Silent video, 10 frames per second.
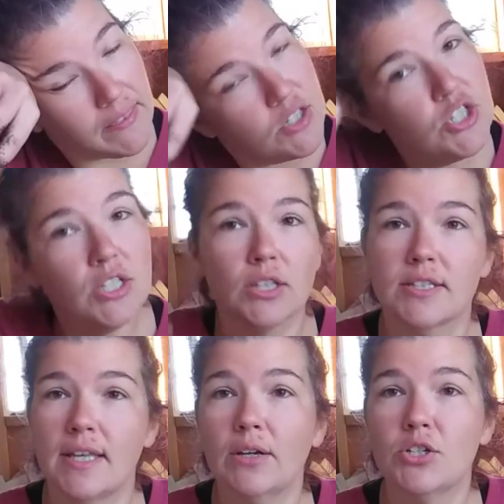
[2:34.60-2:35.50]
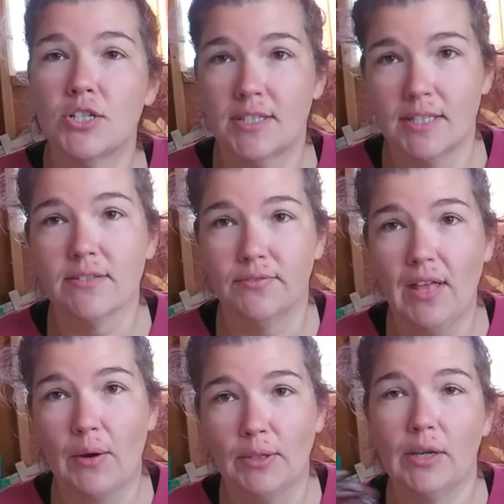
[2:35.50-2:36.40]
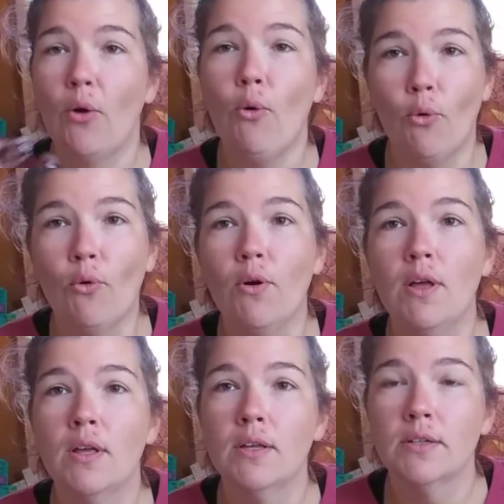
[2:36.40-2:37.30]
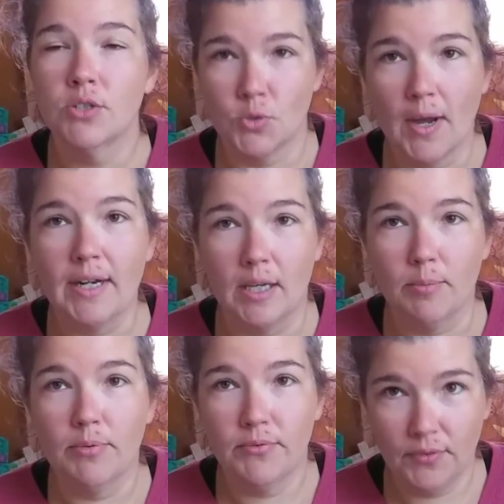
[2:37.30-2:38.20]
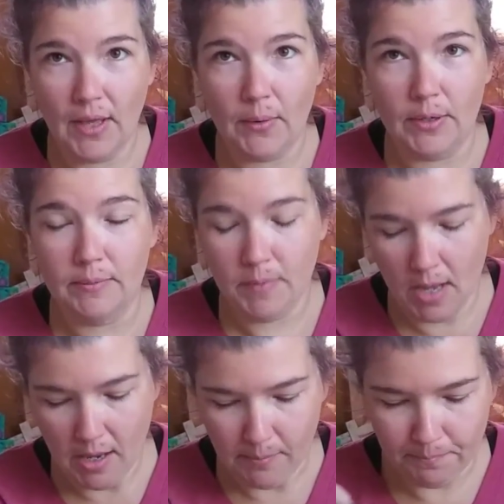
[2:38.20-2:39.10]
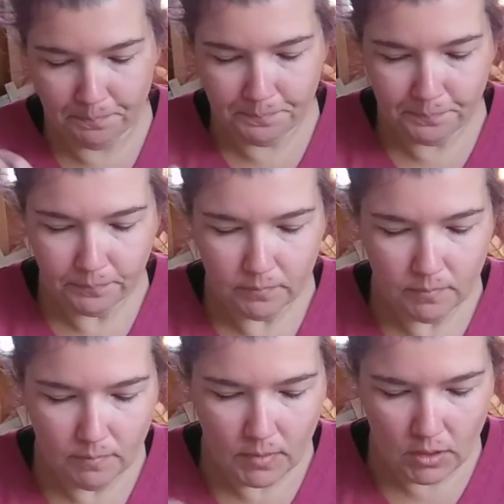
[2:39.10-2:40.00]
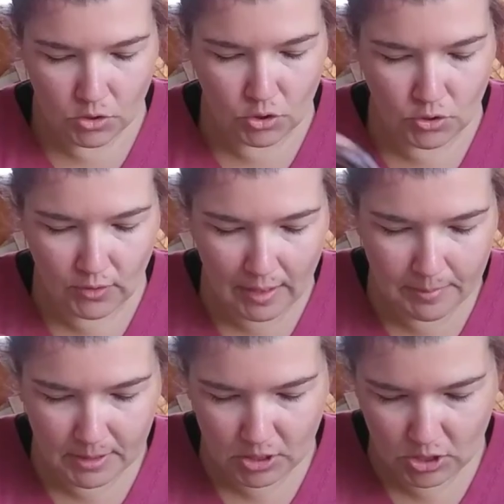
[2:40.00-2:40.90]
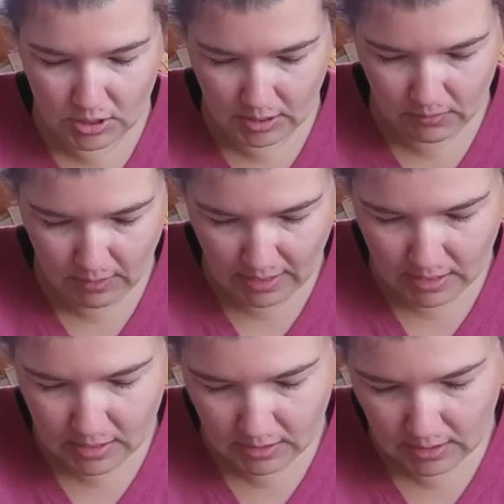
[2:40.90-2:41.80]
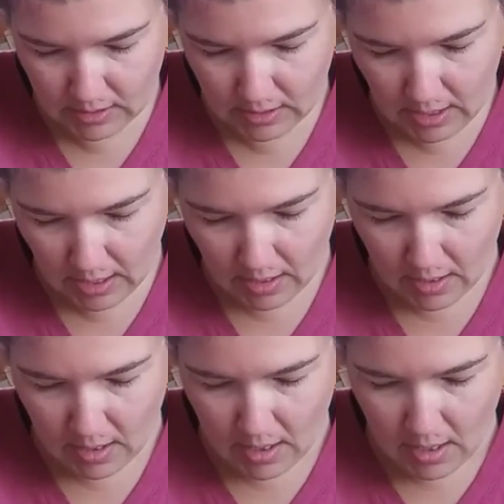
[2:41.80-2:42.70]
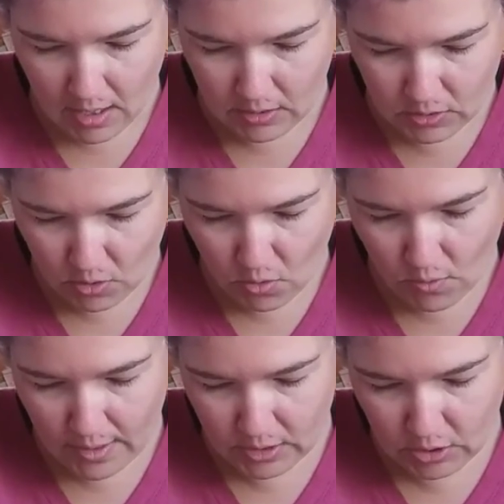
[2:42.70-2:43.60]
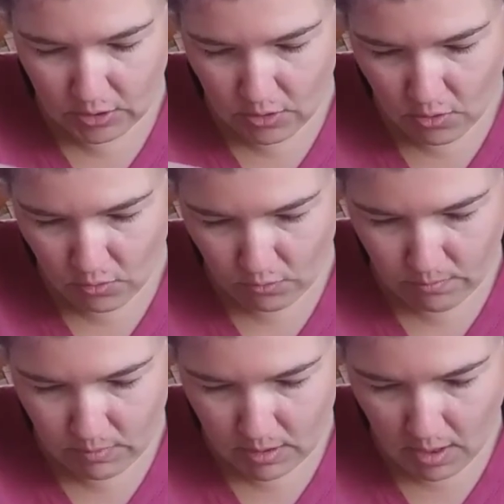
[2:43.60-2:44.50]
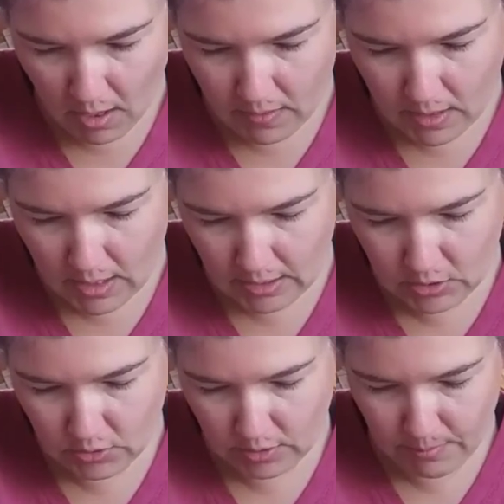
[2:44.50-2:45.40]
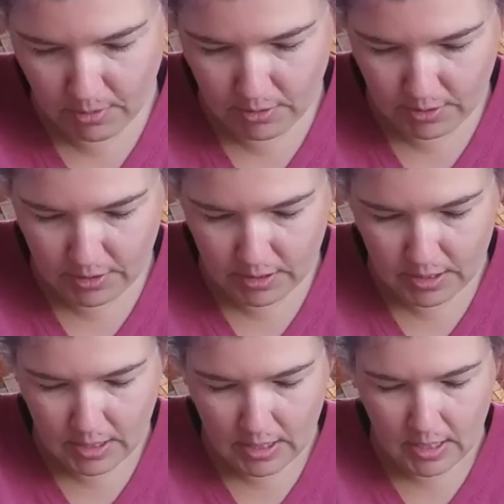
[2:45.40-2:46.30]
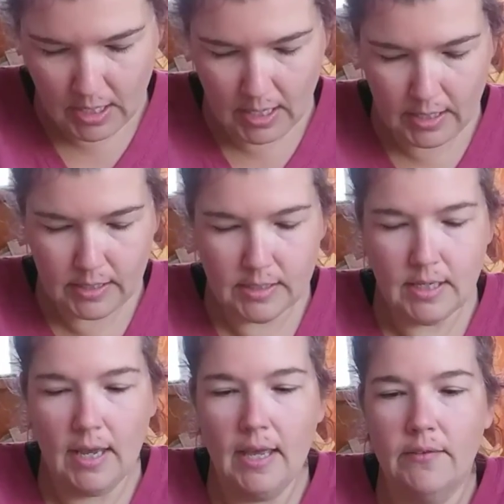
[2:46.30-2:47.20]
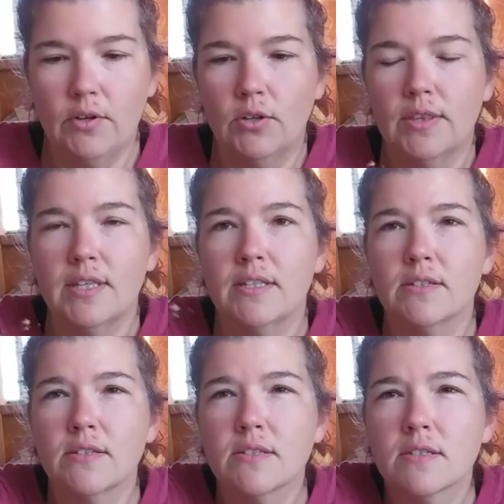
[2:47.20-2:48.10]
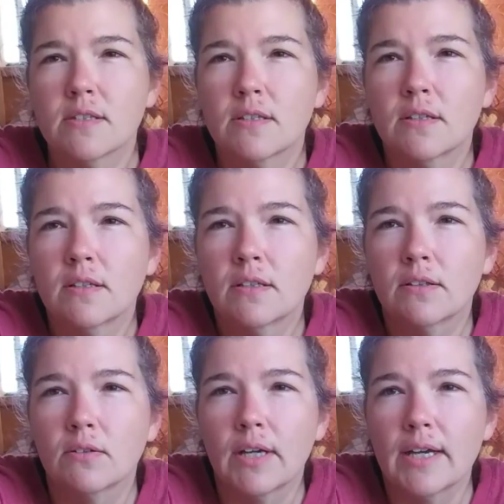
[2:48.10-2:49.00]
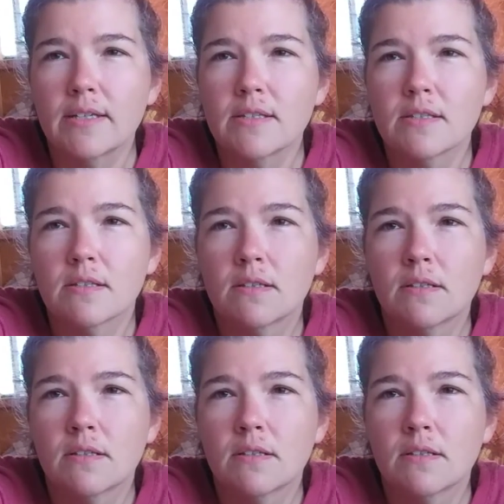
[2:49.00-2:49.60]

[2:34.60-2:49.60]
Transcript: and then she looks down and she sees a flower, like a whole dried up flower. So she grabs it and she's like this, and I said, yeah. And so I took it home, and then I took it apart, and I have all these little guys.